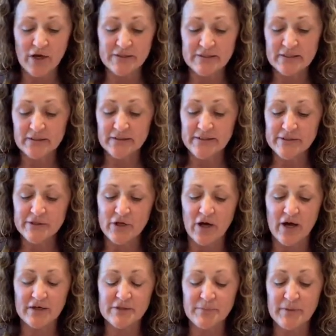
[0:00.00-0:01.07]
to clean
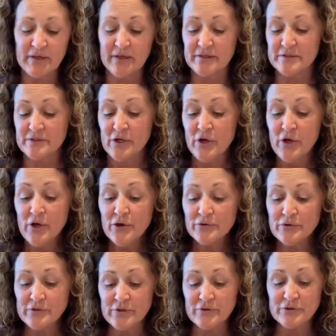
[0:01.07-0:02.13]
tongs because
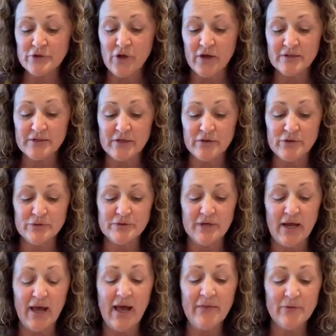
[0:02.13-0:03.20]
those other tongs I used
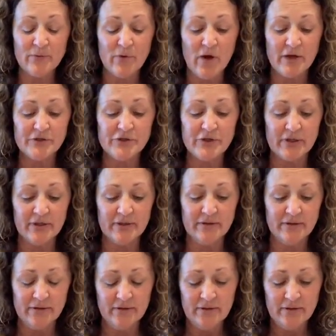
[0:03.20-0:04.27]
on the raw chicken.
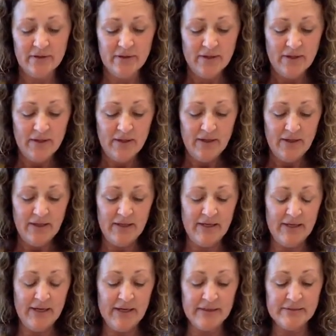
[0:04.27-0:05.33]

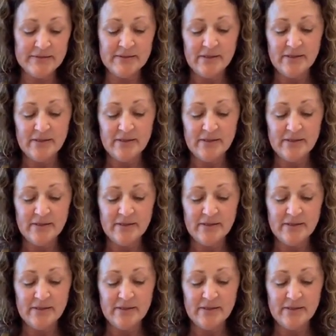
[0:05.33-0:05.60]
And